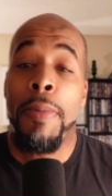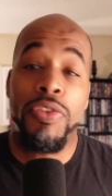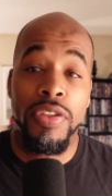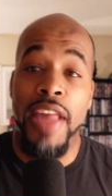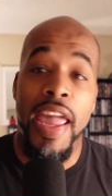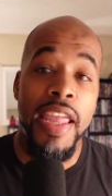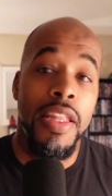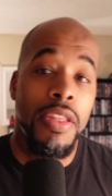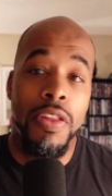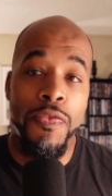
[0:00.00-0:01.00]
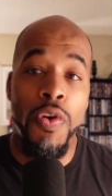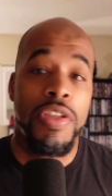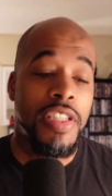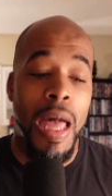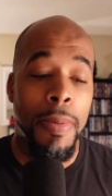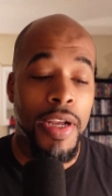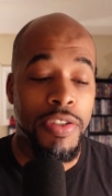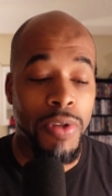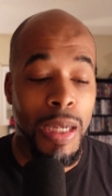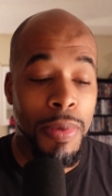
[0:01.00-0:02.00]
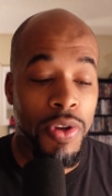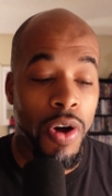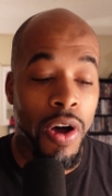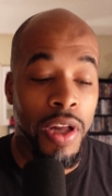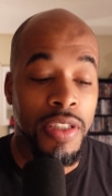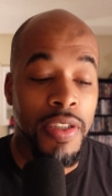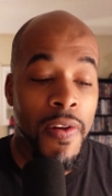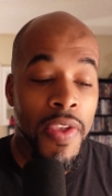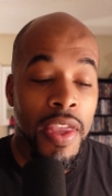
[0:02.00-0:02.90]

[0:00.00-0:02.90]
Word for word: But today, the first topic is going to be called